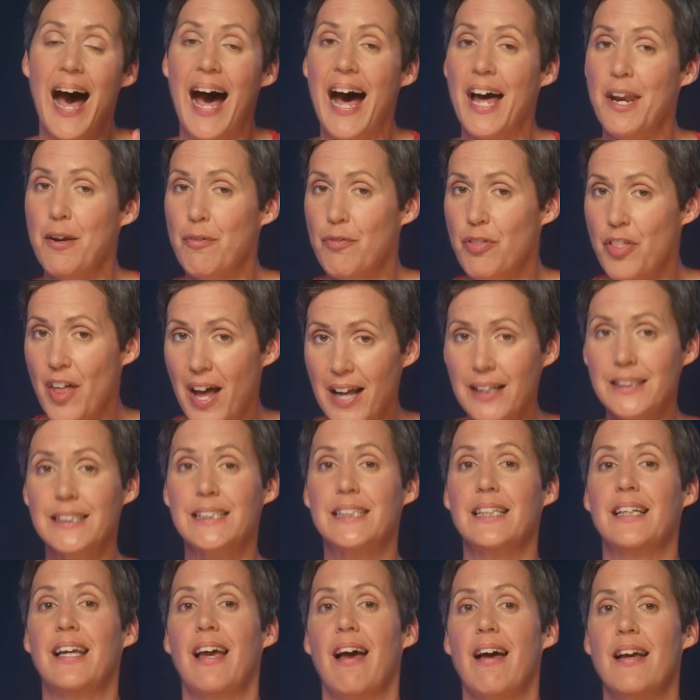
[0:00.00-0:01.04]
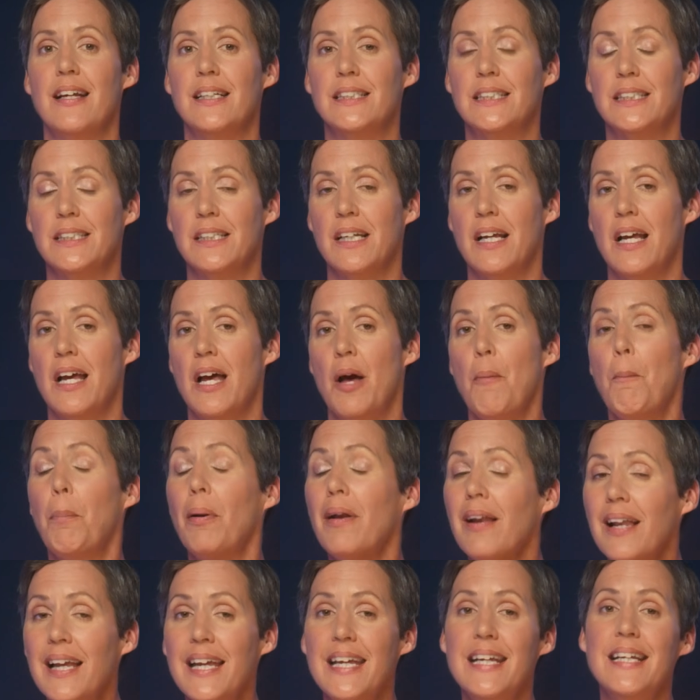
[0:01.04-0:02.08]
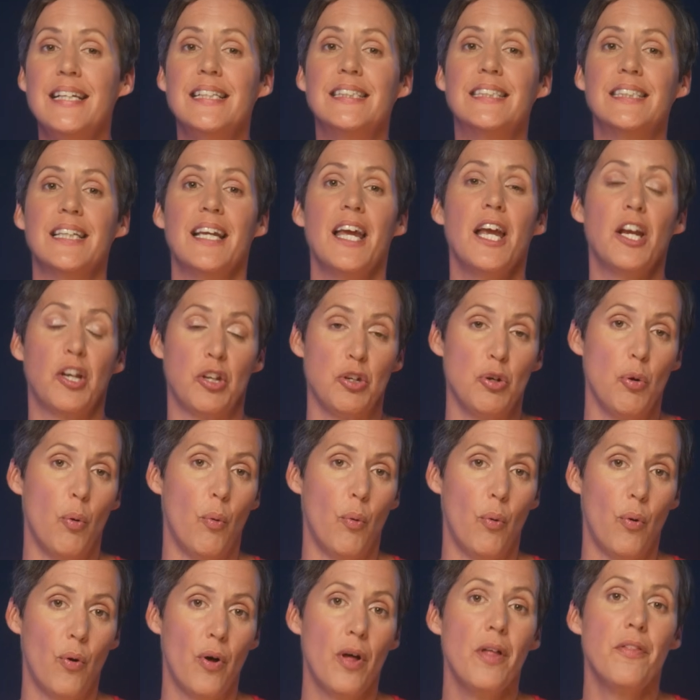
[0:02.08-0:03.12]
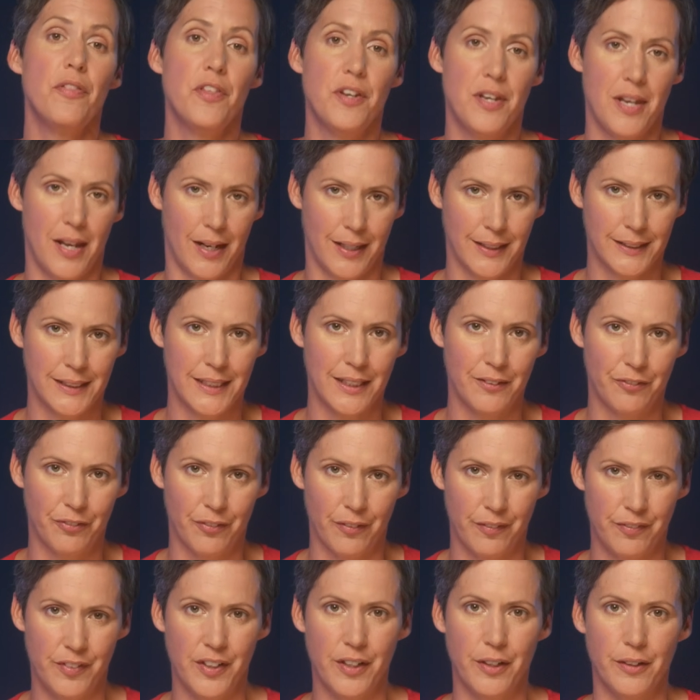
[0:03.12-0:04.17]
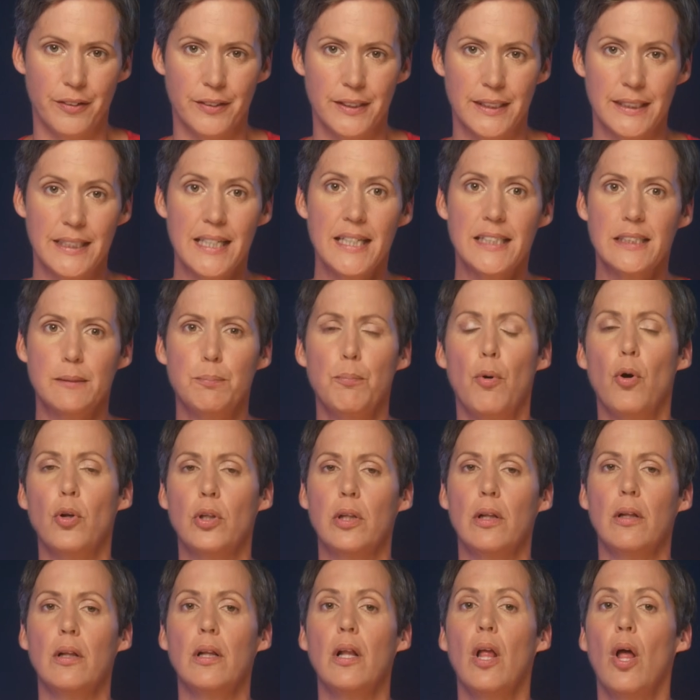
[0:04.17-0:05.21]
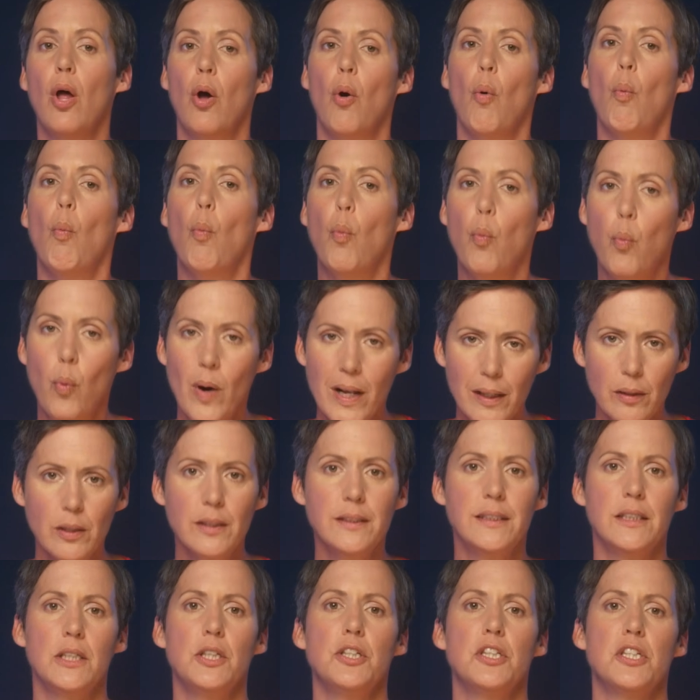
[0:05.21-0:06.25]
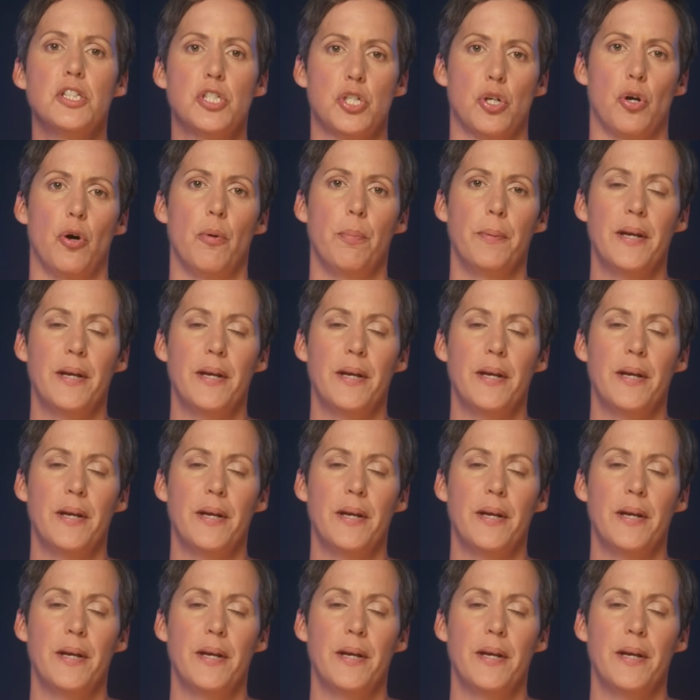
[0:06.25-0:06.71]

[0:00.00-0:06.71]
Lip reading: And if that's the case, please ignore the negative reviews. This model will do the job.